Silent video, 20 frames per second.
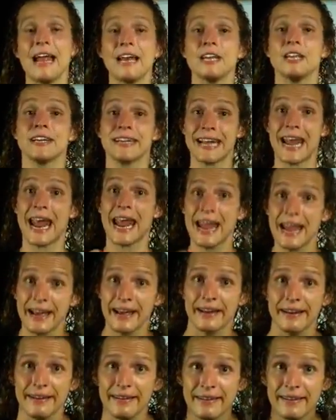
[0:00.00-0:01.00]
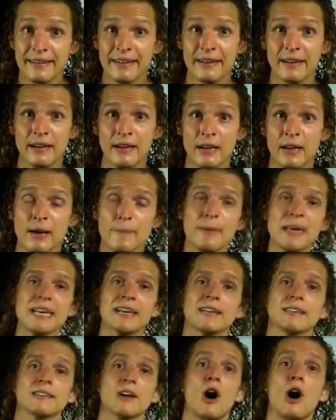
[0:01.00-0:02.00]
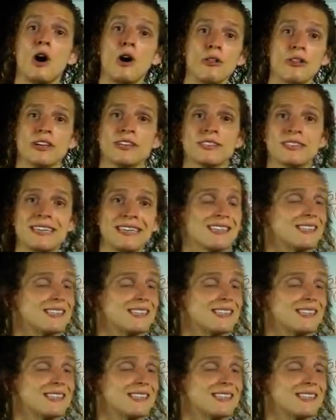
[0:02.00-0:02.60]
and you can't. Because all this